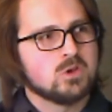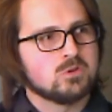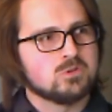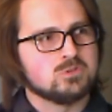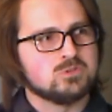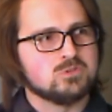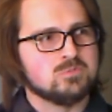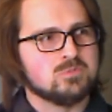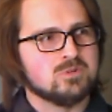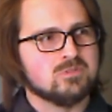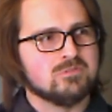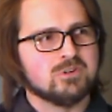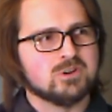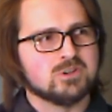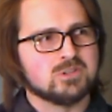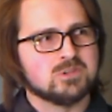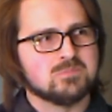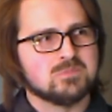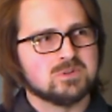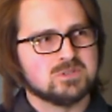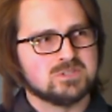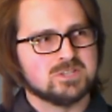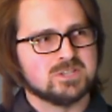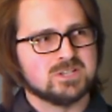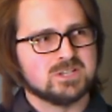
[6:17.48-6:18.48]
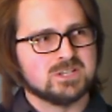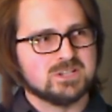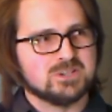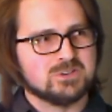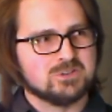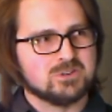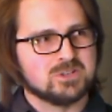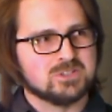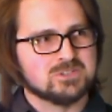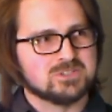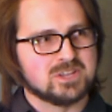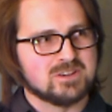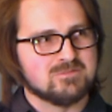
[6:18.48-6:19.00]
you provide a particular
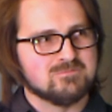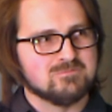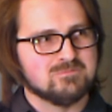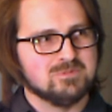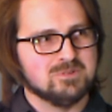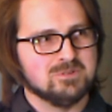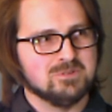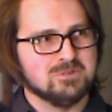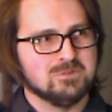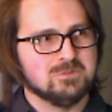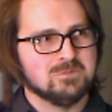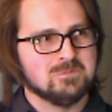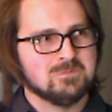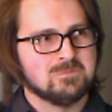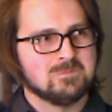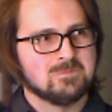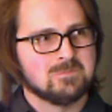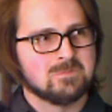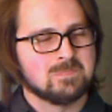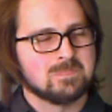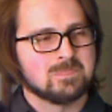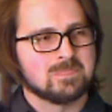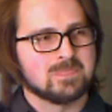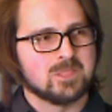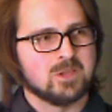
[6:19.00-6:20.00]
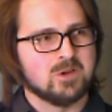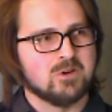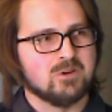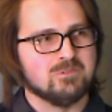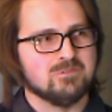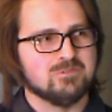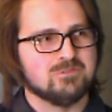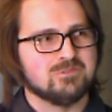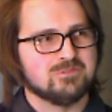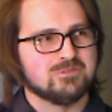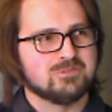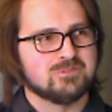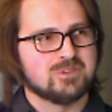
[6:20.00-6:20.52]
example of